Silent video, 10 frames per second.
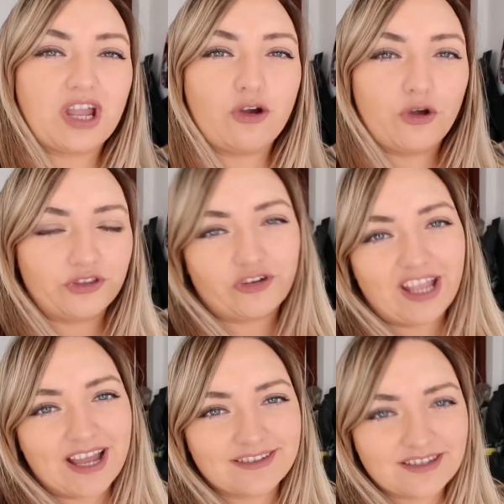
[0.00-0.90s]
it on the
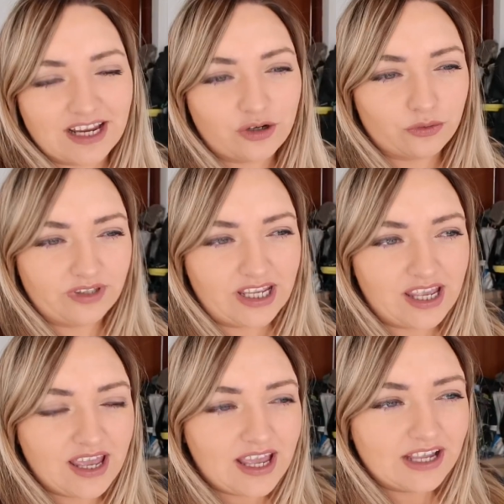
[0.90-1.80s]
right hand side
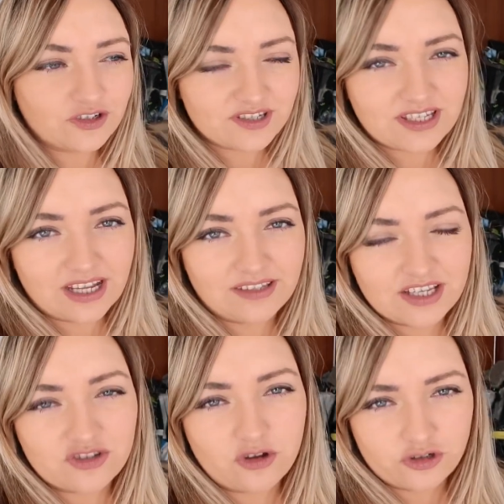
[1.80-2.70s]
only. It does say in
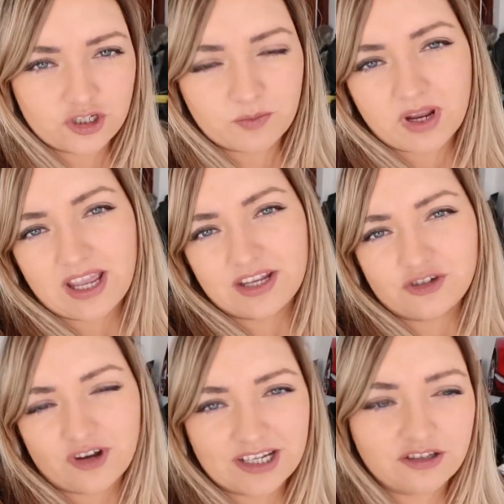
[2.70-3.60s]
this not to spray it
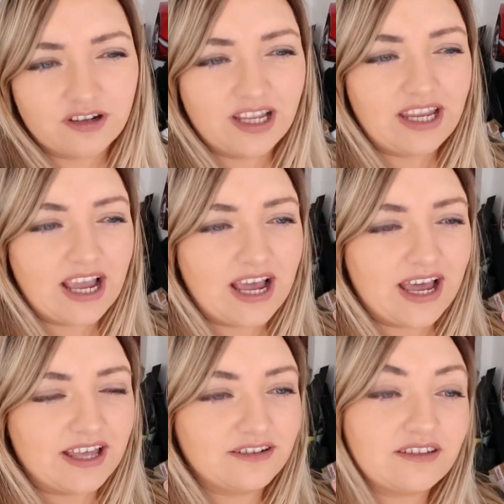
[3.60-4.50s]
in direct sunlight
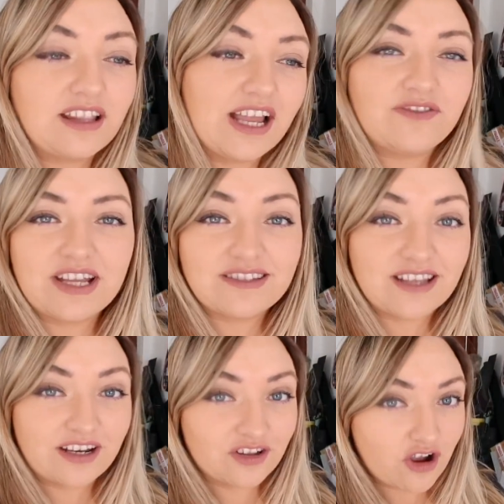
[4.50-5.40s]
and the left hand
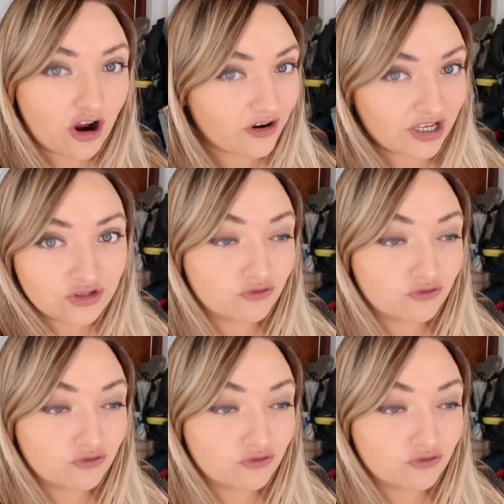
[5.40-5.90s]
side of the car is